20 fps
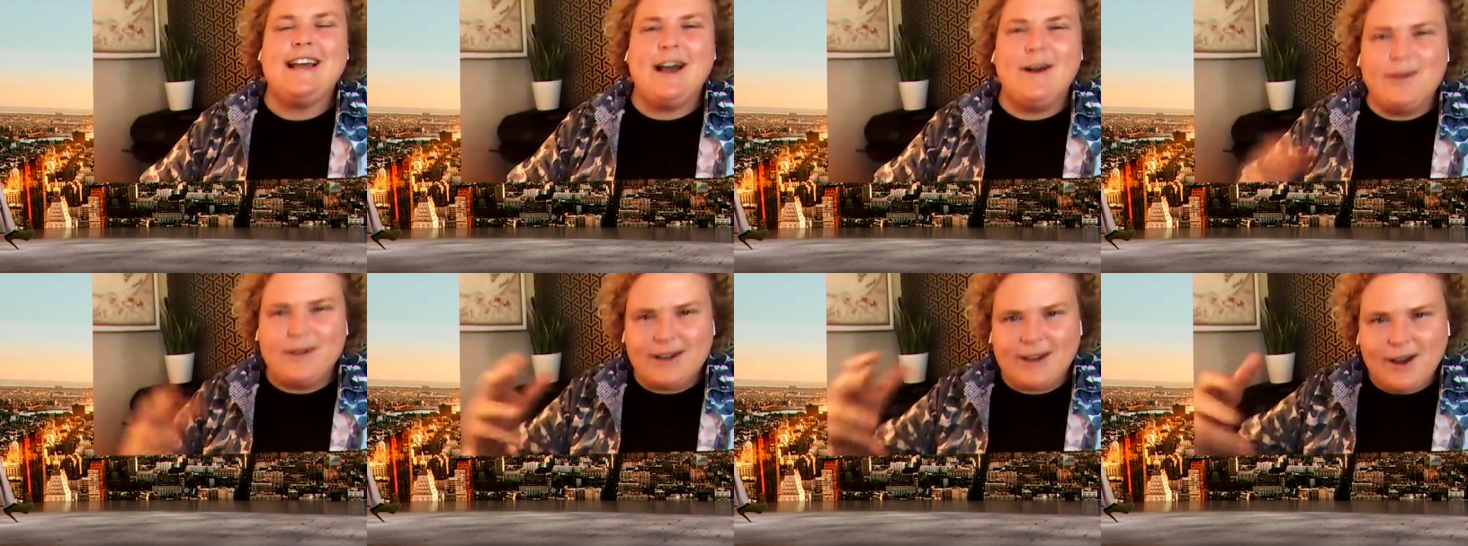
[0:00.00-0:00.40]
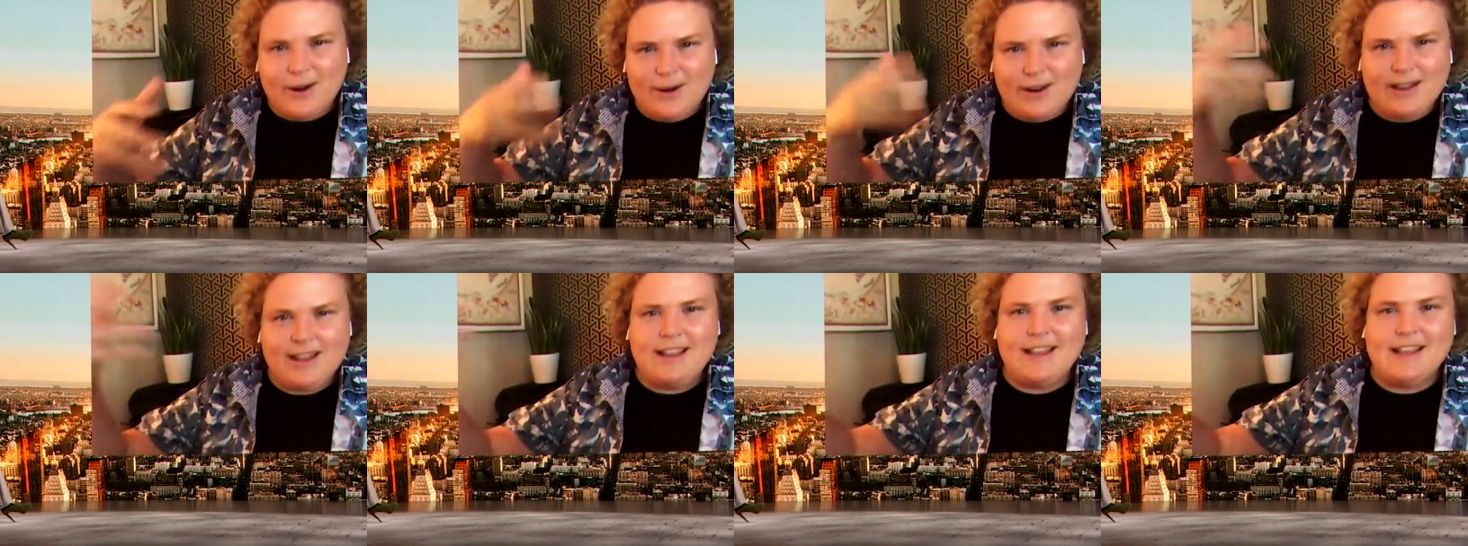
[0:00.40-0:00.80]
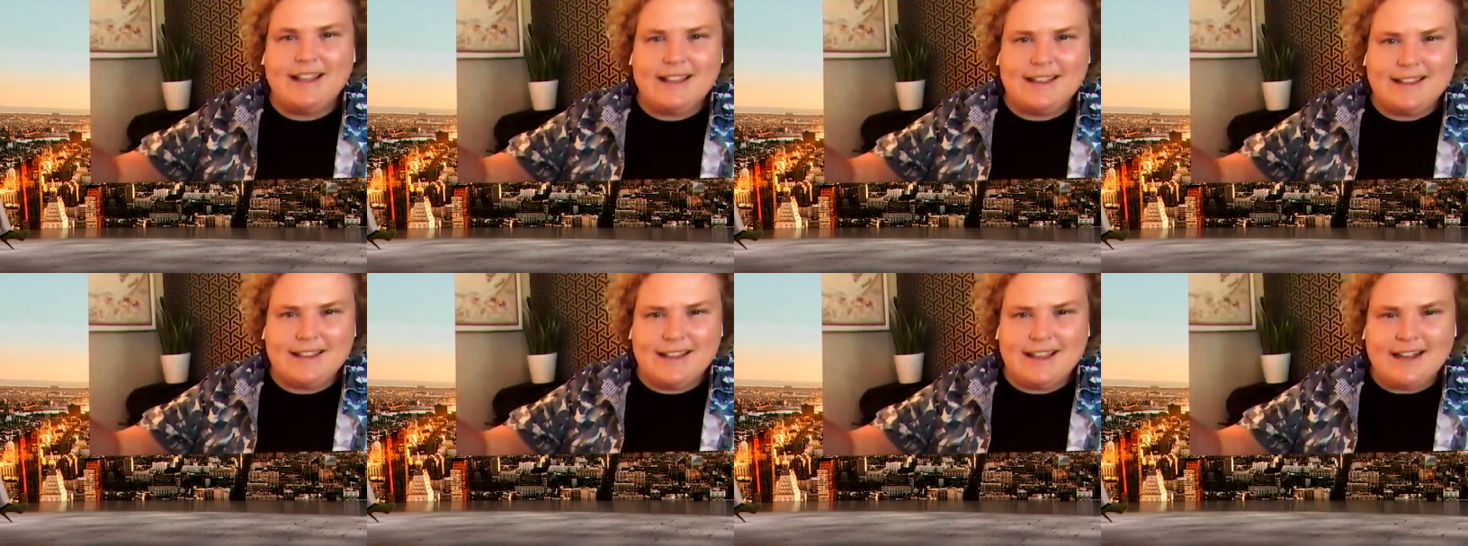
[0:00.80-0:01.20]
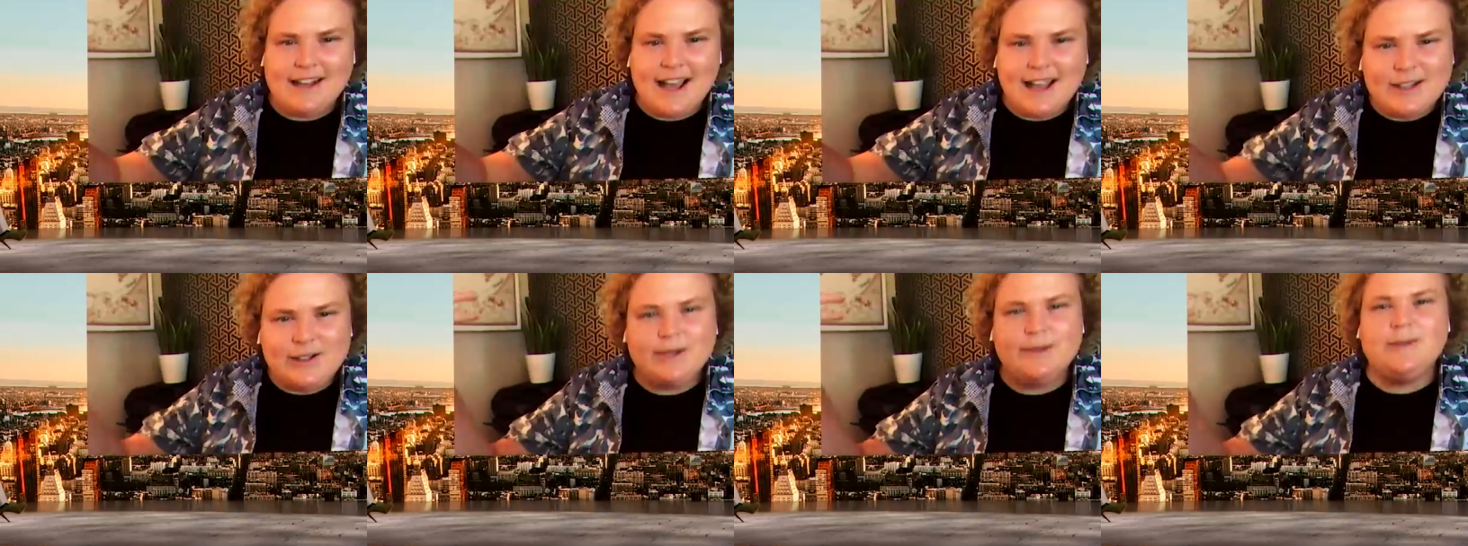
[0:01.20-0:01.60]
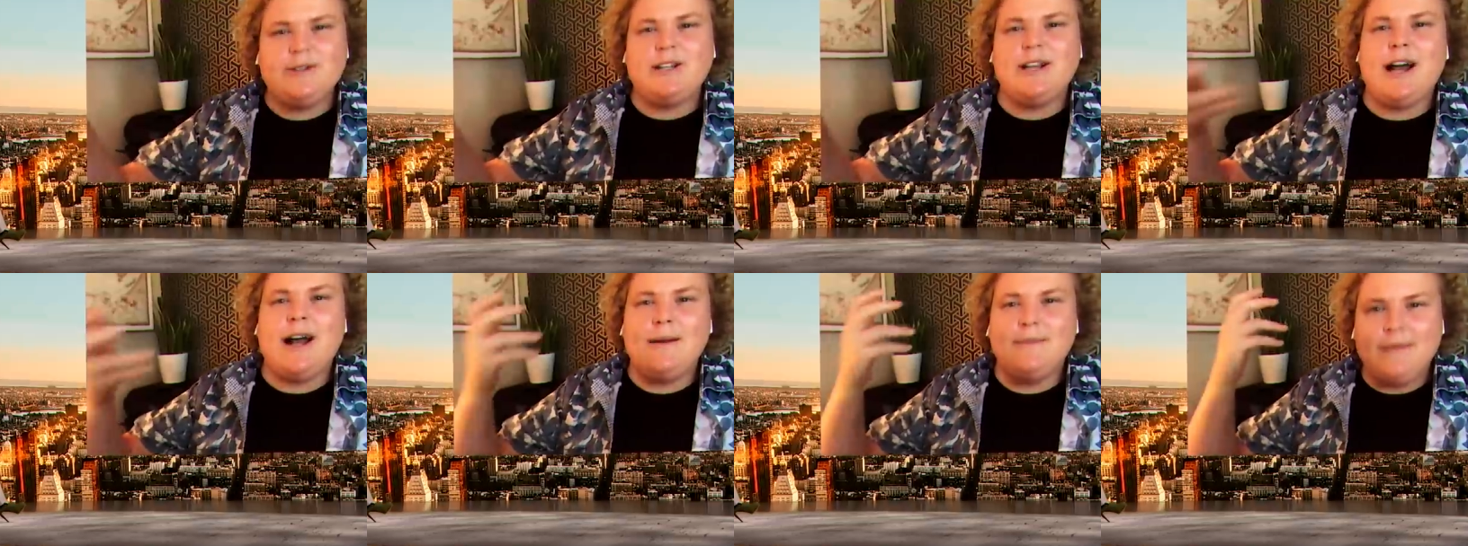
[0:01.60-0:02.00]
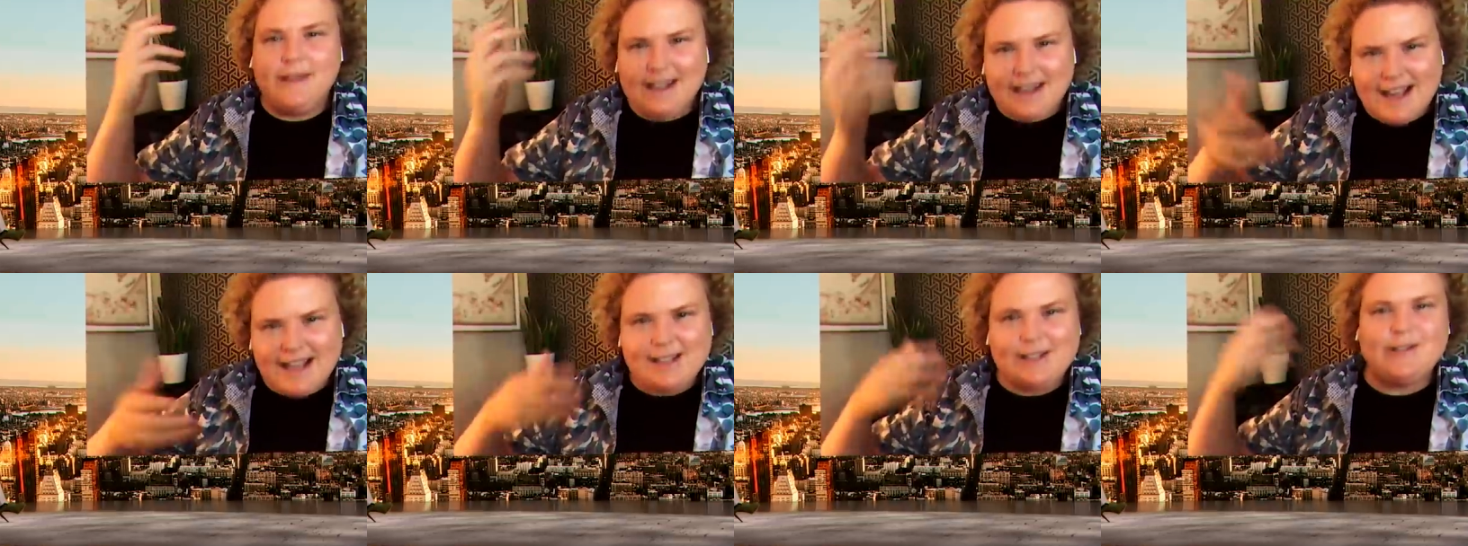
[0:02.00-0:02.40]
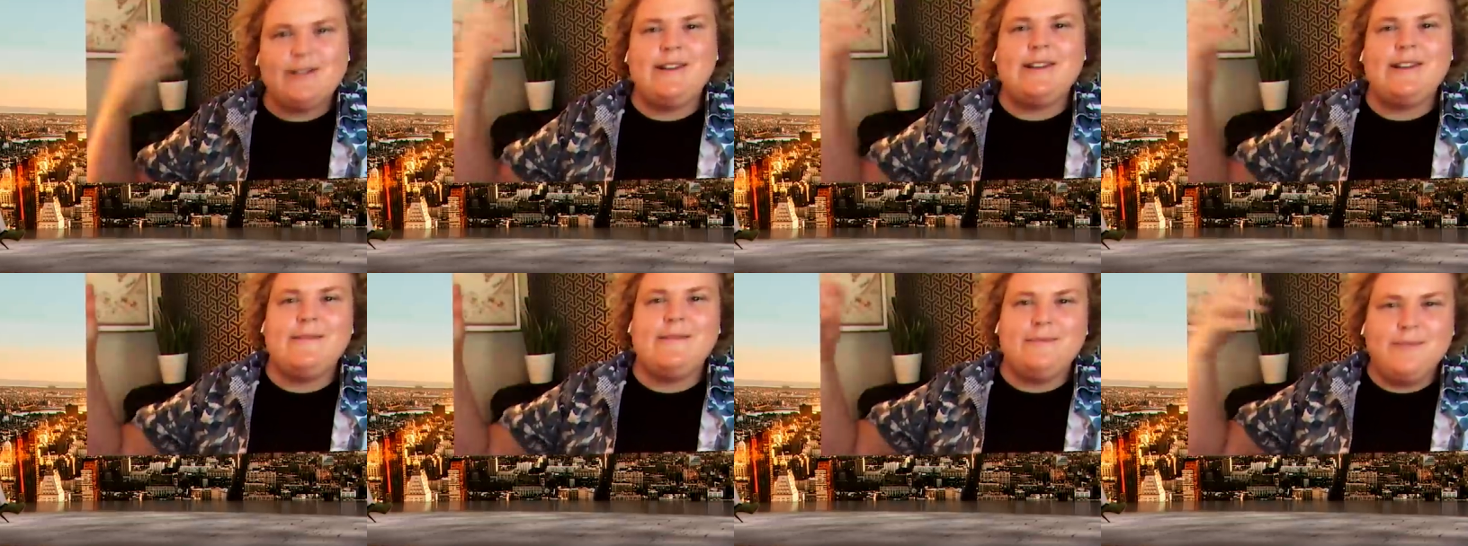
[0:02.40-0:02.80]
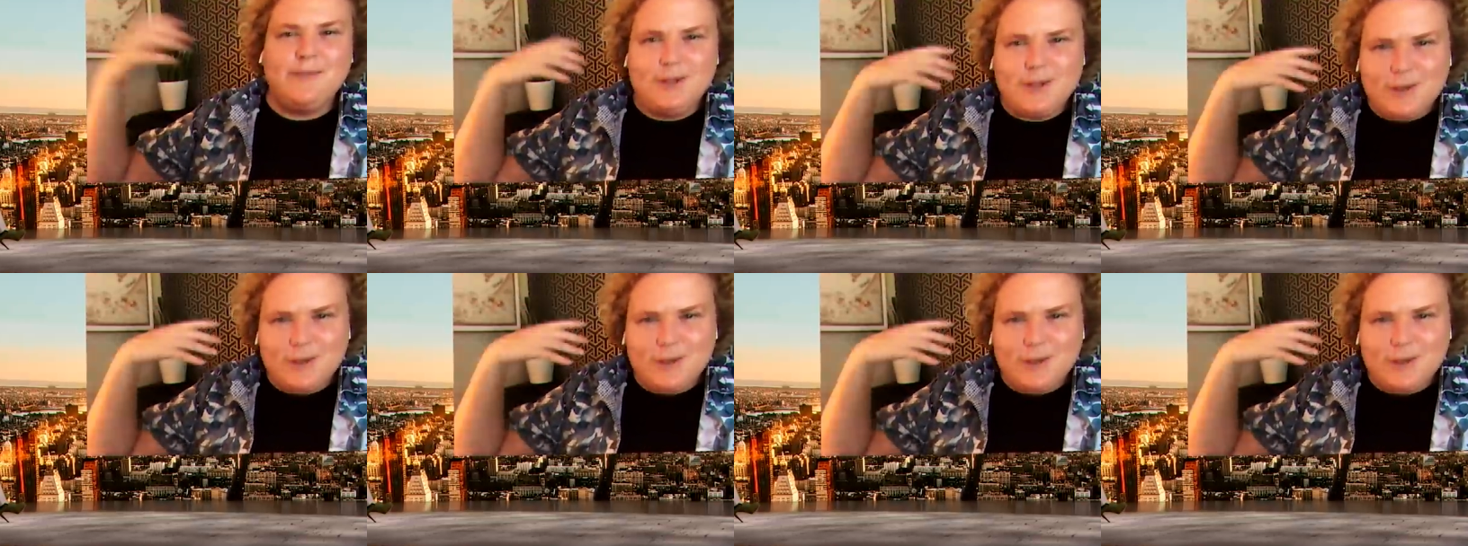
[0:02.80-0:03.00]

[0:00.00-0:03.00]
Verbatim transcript: I would go to an ice cream shop, get ice cream,